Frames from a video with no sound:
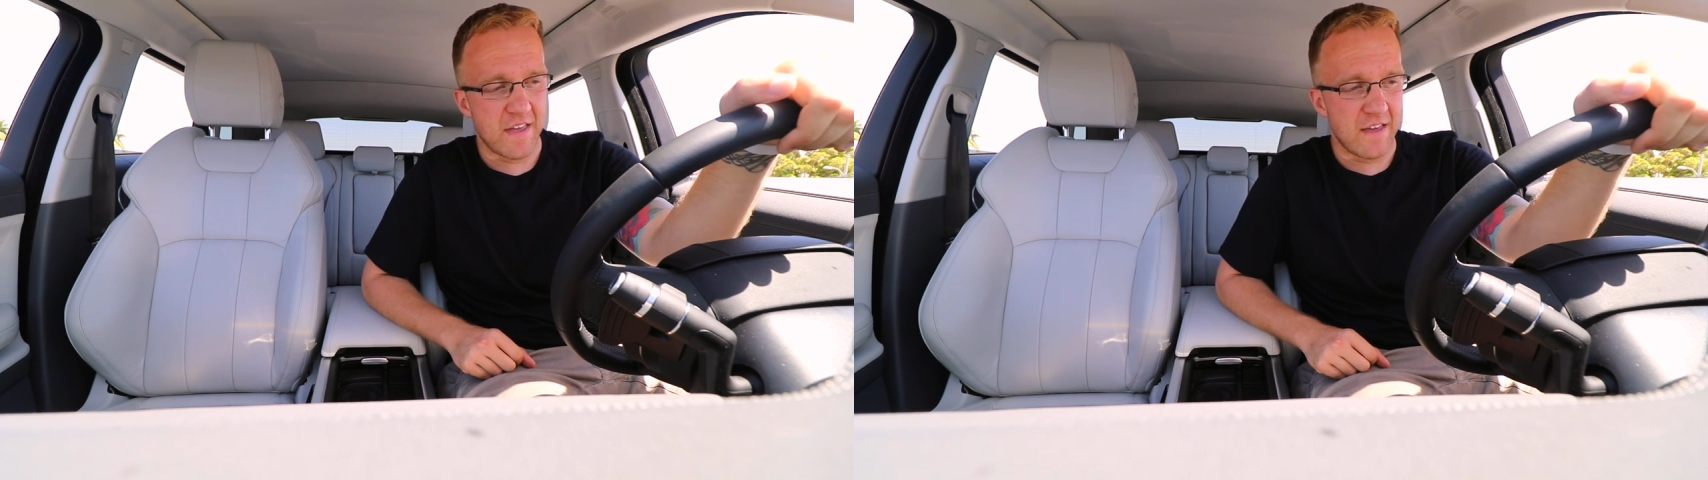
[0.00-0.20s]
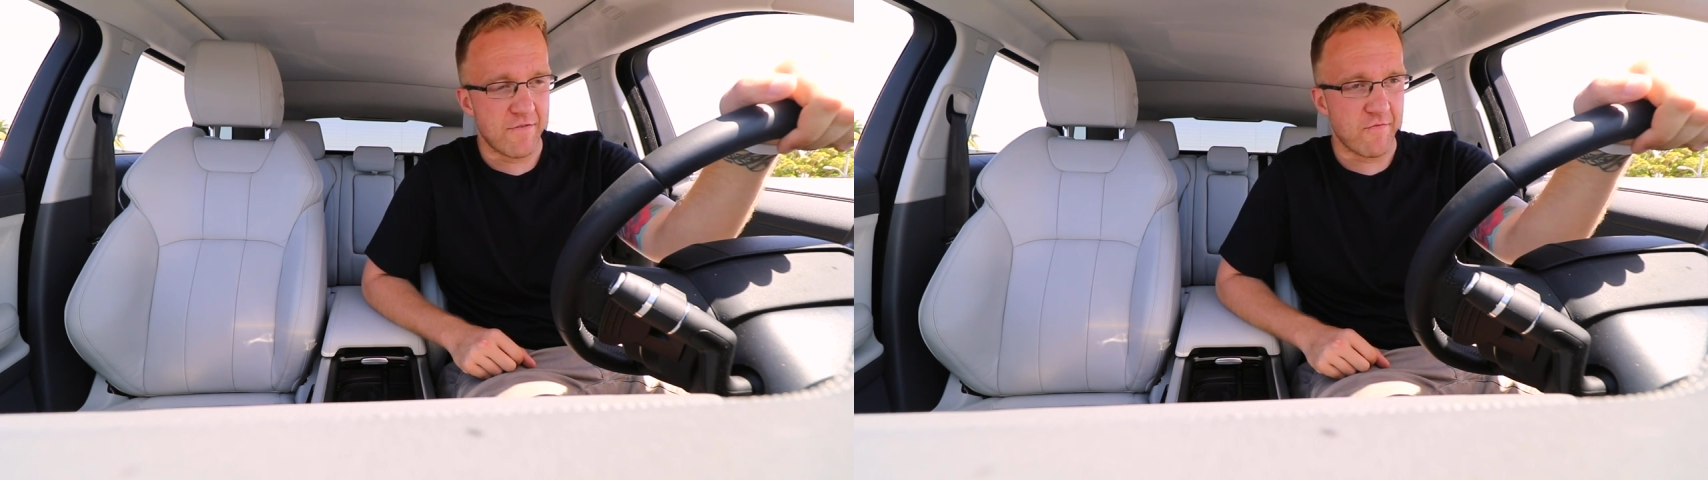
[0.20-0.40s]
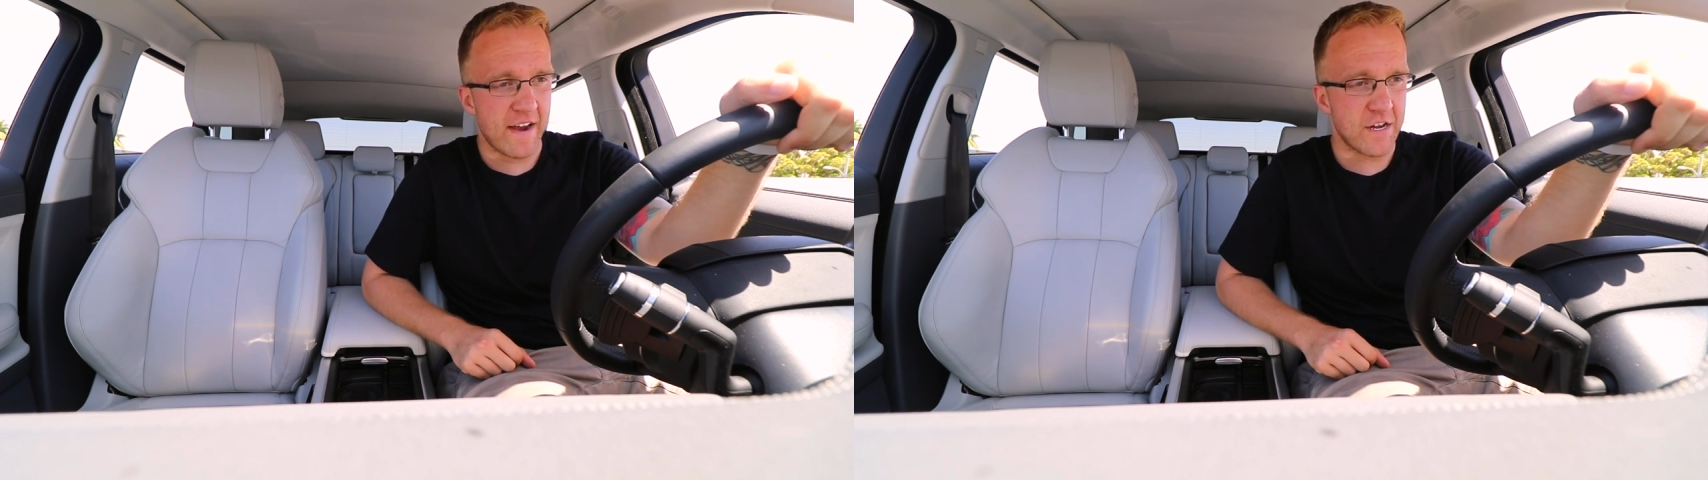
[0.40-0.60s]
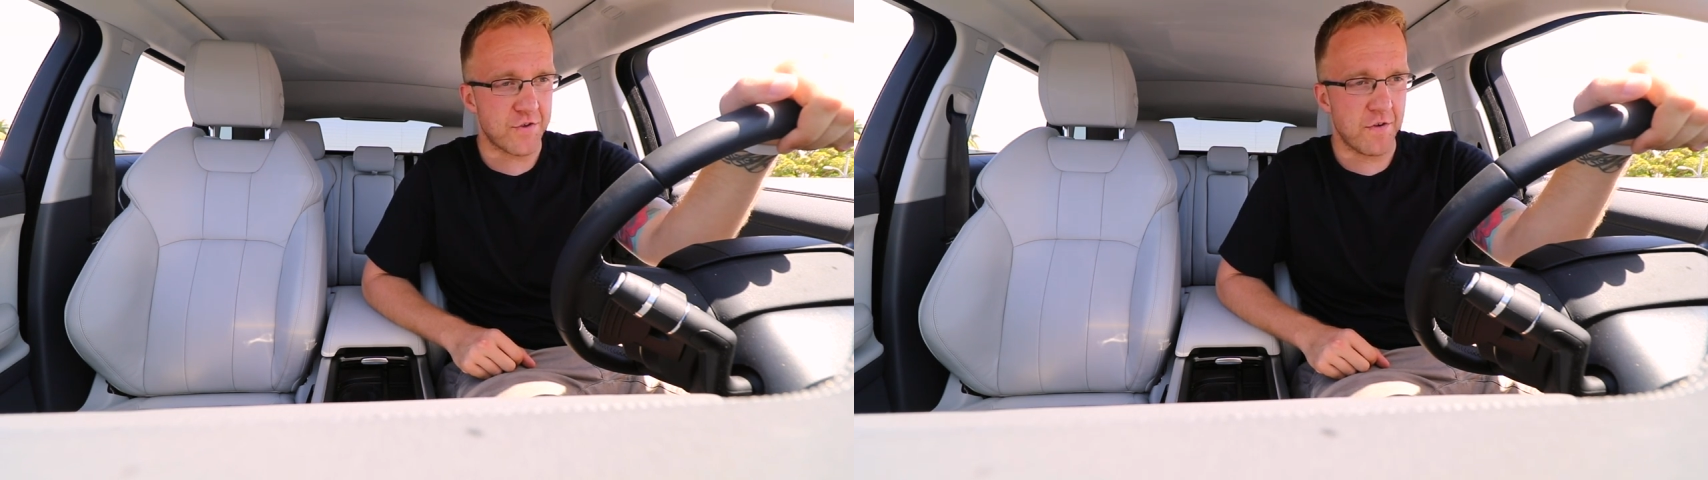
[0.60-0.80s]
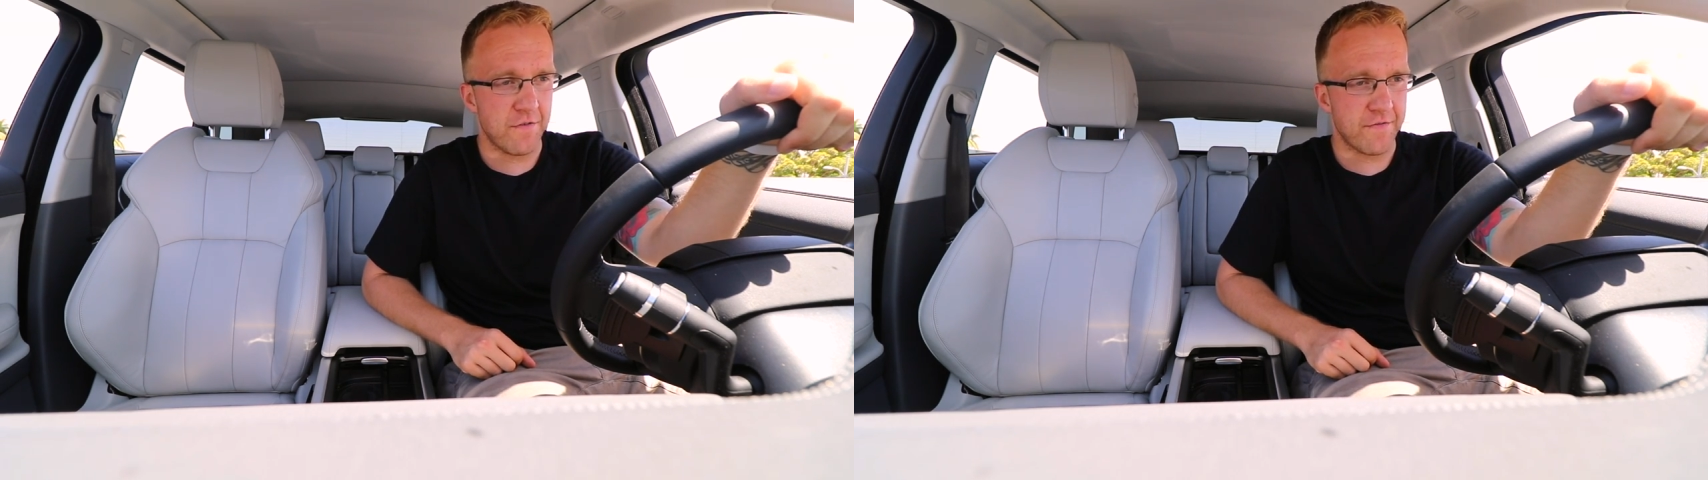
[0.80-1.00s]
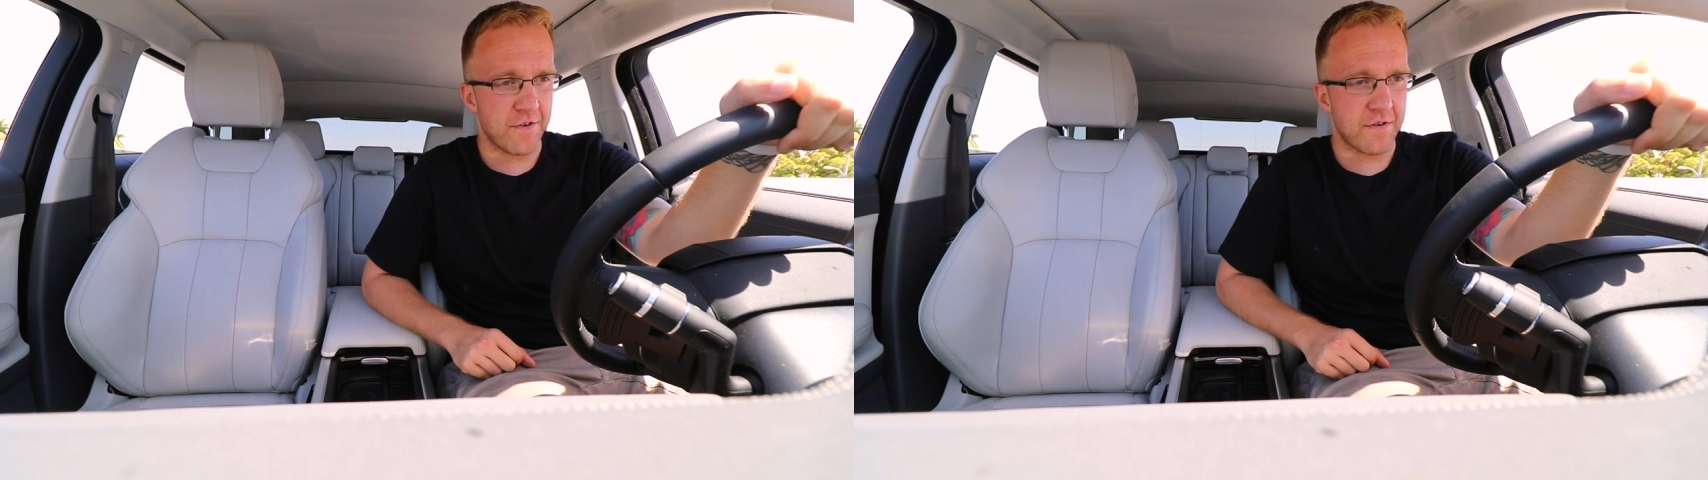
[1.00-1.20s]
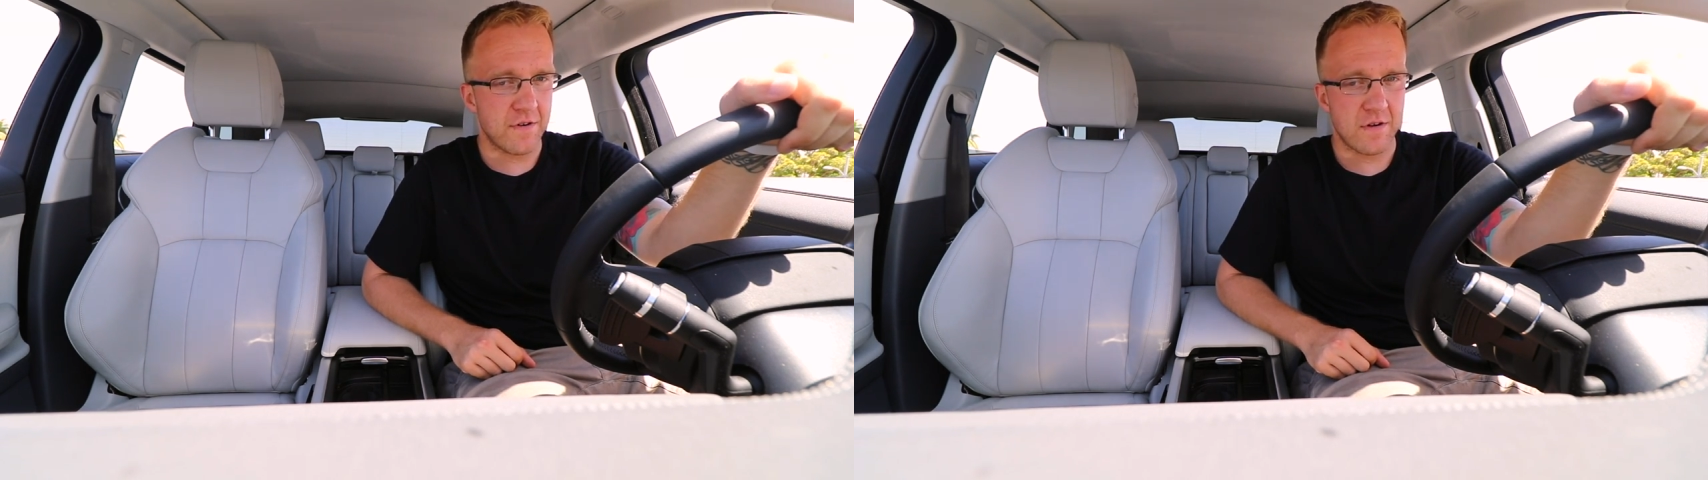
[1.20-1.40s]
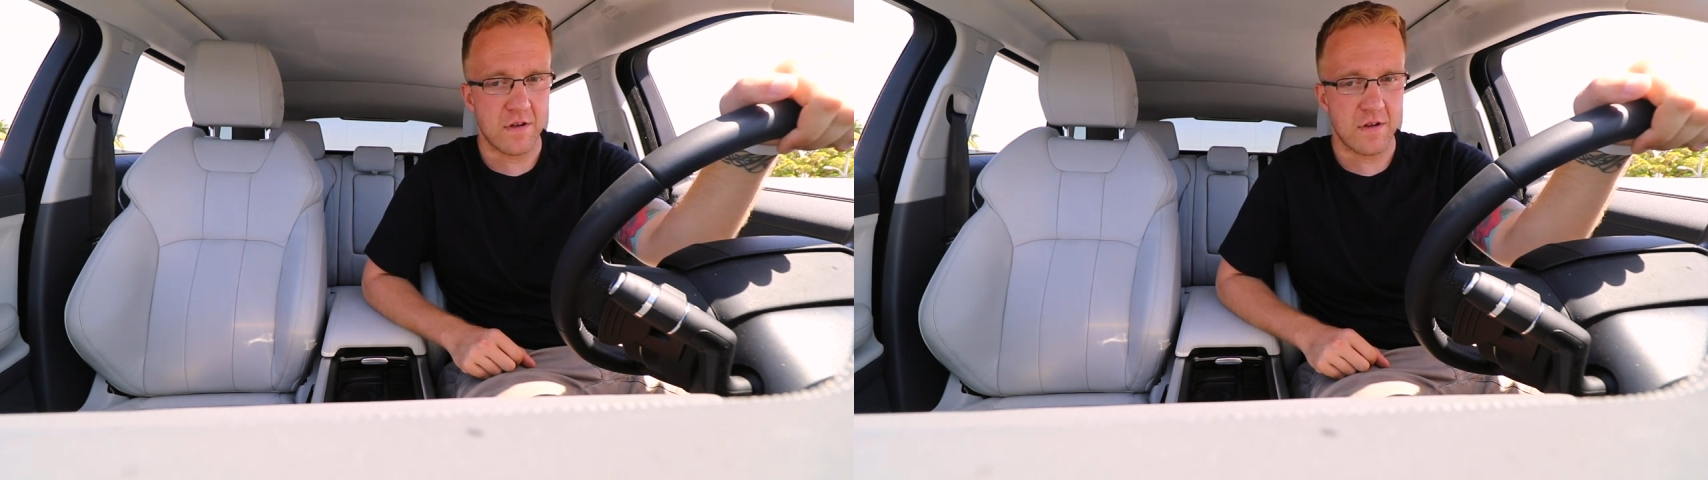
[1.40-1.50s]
a Range Rover.